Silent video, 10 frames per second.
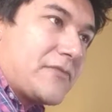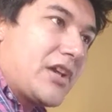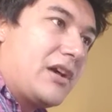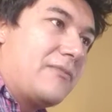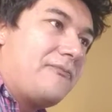
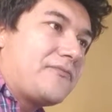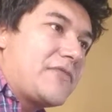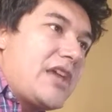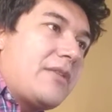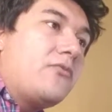
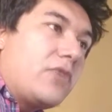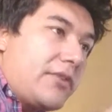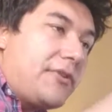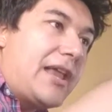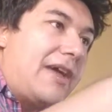And
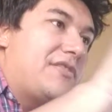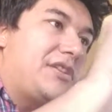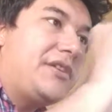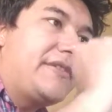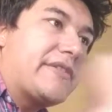one will have a
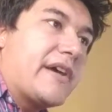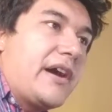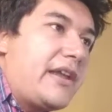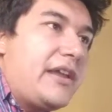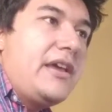little
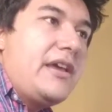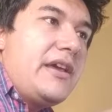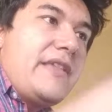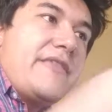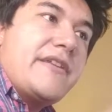dot.
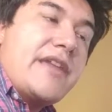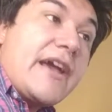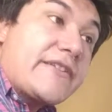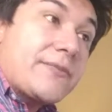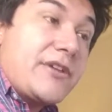The
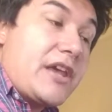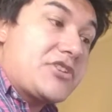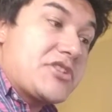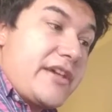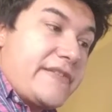next one
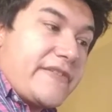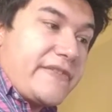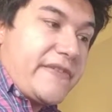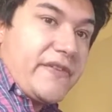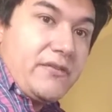actually has
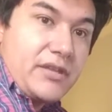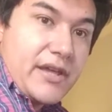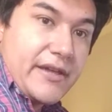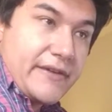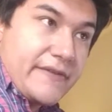two
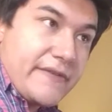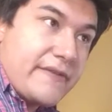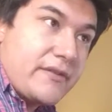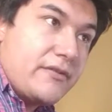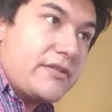lines,
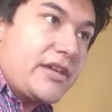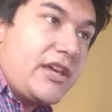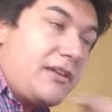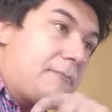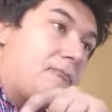
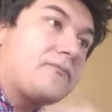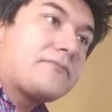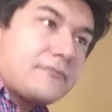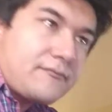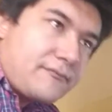okay?
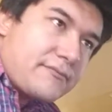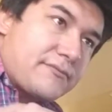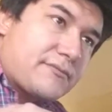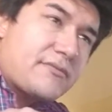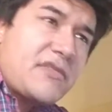
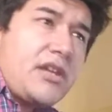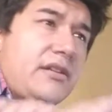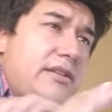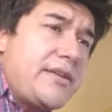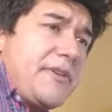
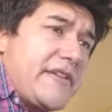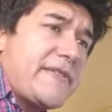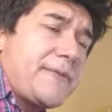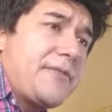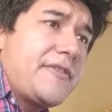Let me
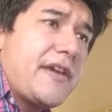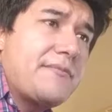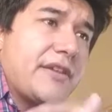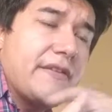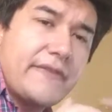explain what that
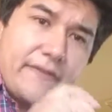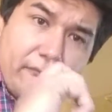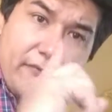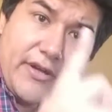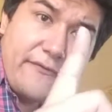means.
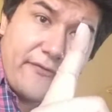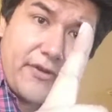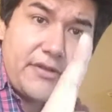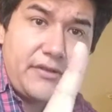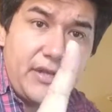One
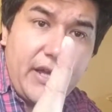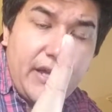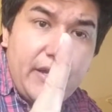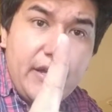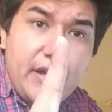vertical
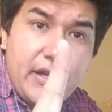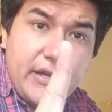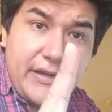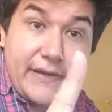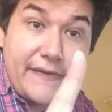line
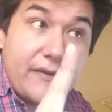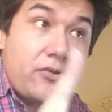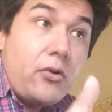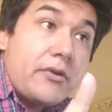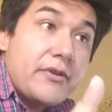is a
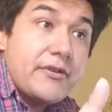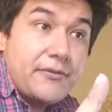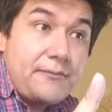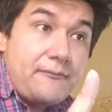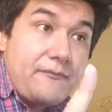quarter note.